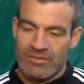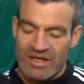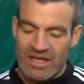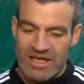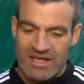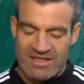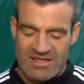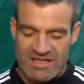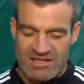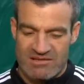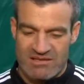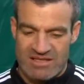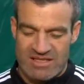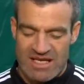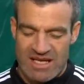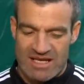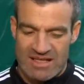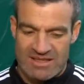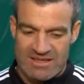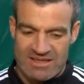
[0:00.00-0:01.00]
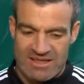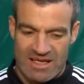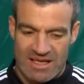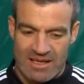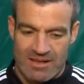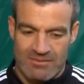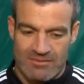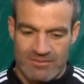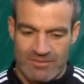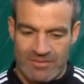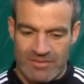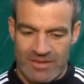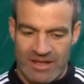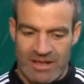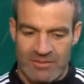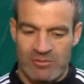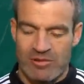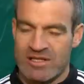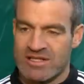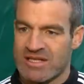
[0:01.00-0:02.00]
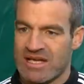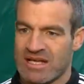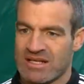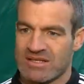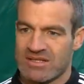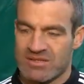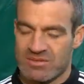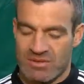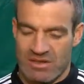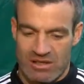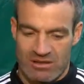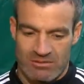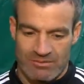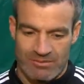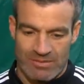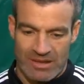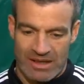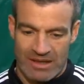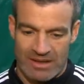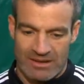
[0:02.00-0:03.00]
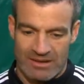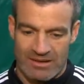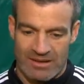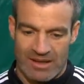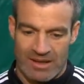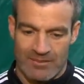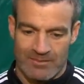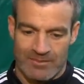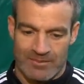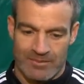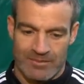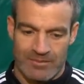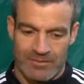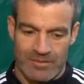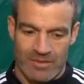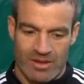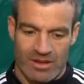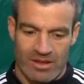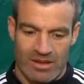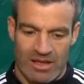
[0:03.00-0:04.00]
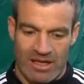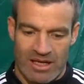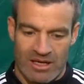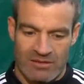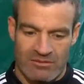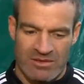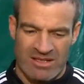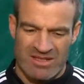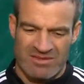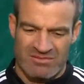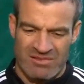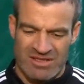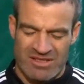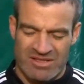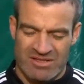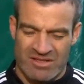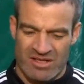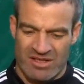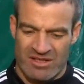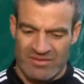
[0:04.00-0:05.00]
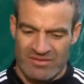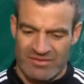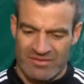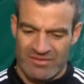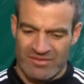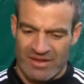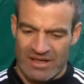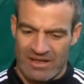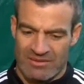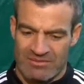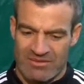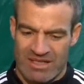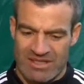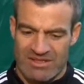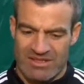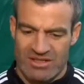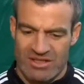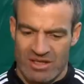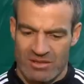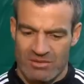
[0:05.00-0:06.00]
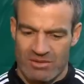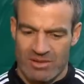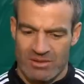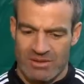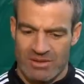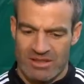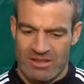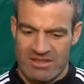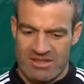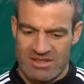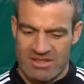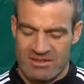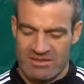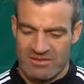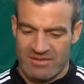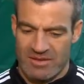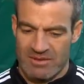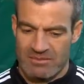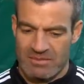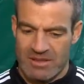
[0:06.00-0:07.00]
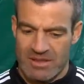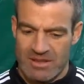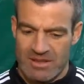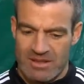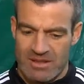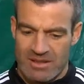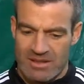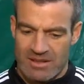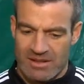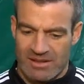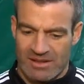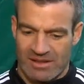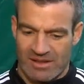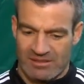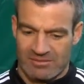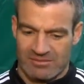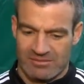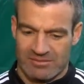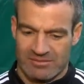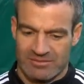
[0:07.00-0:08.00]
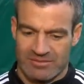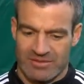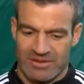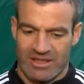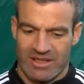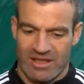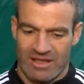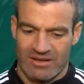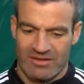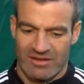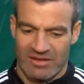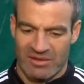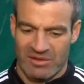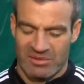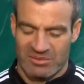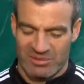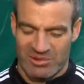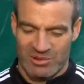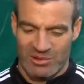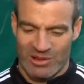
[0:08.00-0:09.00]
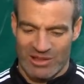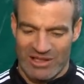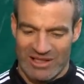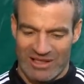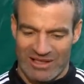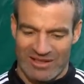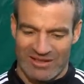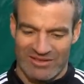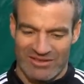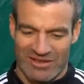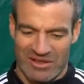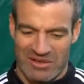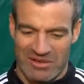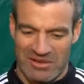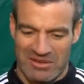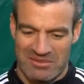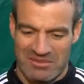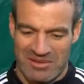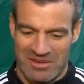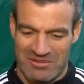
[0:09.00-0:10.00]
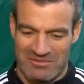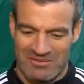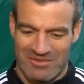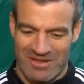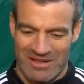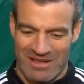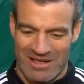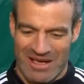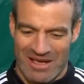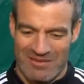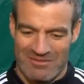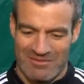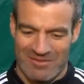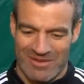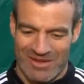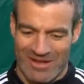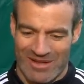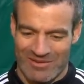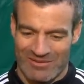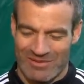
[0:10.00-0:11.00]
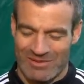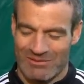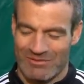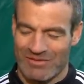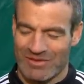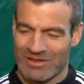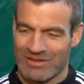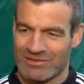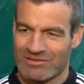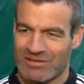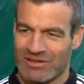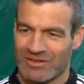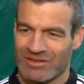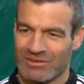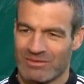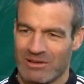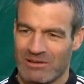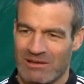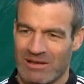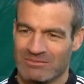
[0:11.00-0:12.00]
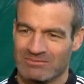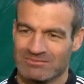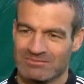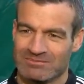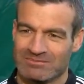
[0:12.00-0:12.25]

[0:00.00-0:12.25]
Yeah, Terry's out. Um, Emery's out as well. And um, uh, Rich, Richard's kind of um, touch and go. We, we kind of see with him. Um, yeah, he's a quick healer, so hopefully, um, hopefully, fingers crossed, he'll be right.